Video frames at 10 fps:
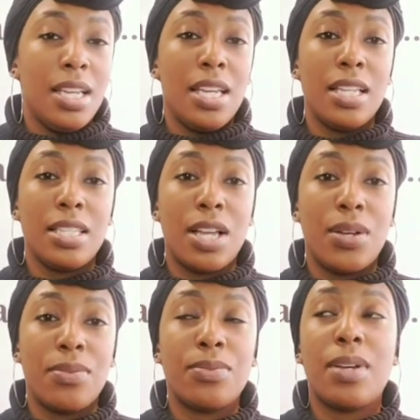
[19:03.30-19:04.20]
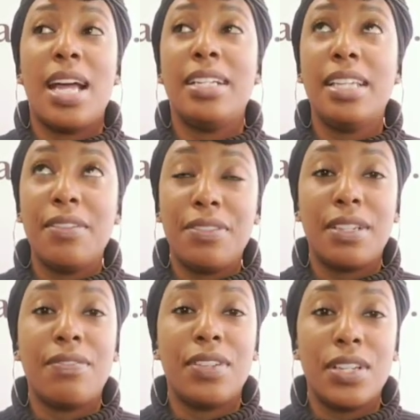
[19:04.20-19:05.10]
And so I definitely
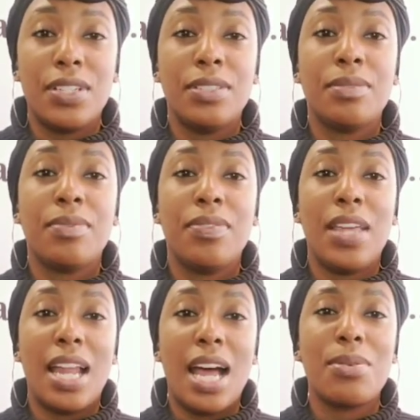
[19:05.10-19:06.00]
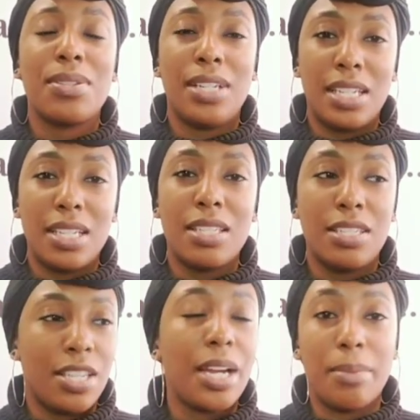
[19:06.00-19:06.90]
feel that I was gonna get
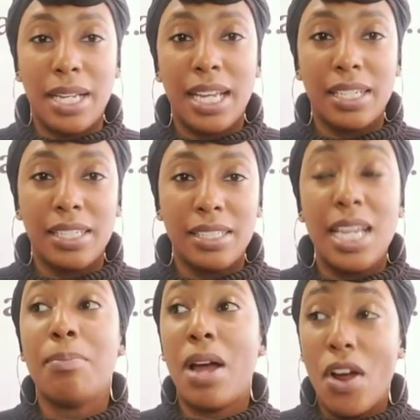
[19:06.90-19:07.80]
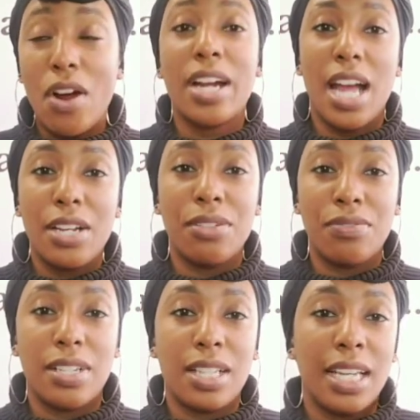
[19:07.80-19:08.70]
terminated. In my heart, I do
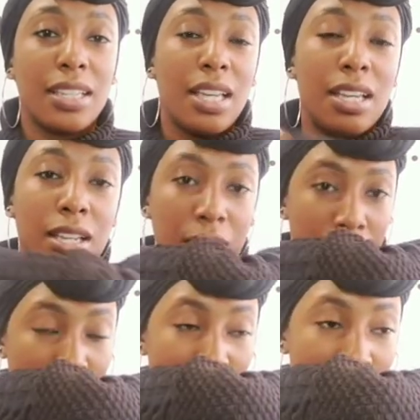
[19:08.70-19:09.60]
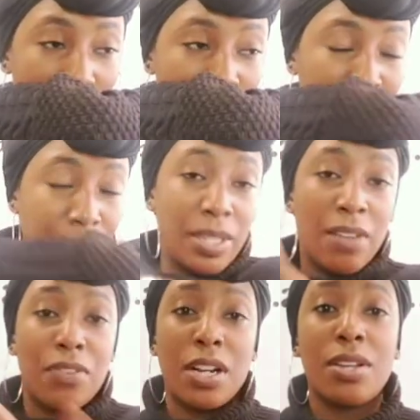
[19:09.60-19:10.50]
feel like that. And
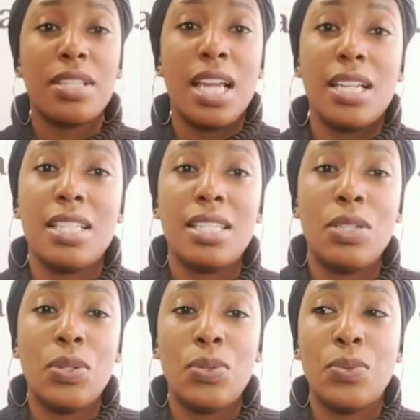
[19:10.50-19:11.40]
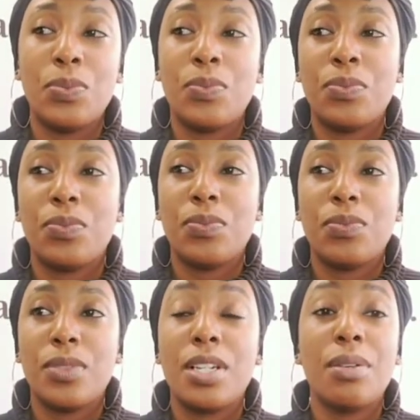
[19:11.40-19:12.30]
for those ladies to
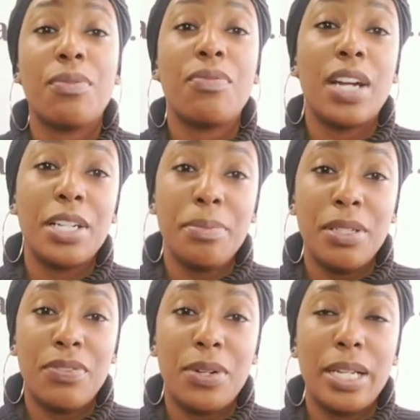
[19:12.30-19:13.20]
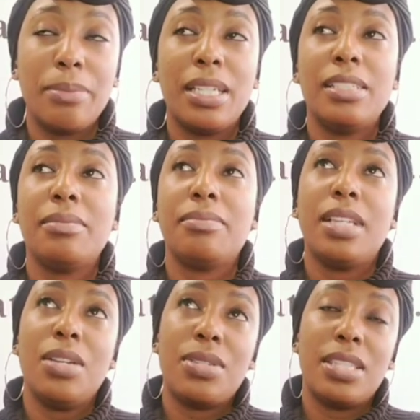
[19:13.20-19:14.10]
confirm it for me,
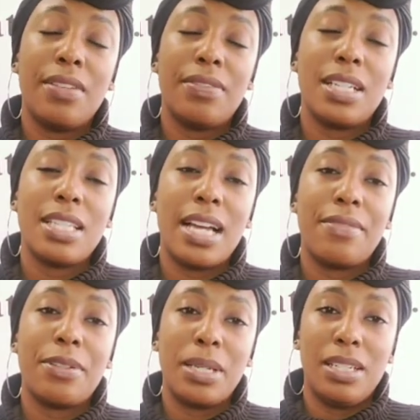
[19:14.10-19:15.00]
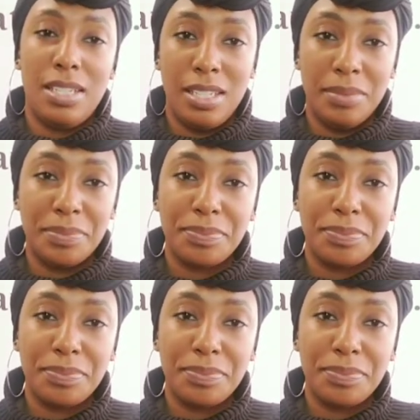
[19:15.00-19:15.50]
it was definitely time for me to dip.